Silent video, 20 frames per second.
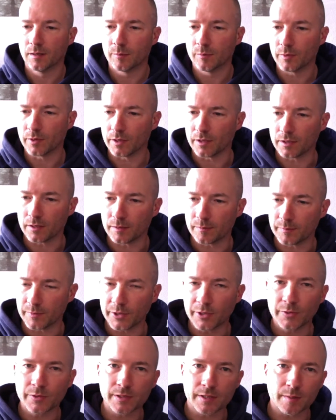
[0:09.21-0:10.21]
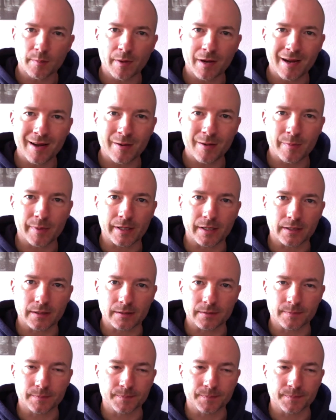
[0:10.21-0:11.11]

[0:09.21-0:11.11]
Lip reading: but using the power meter,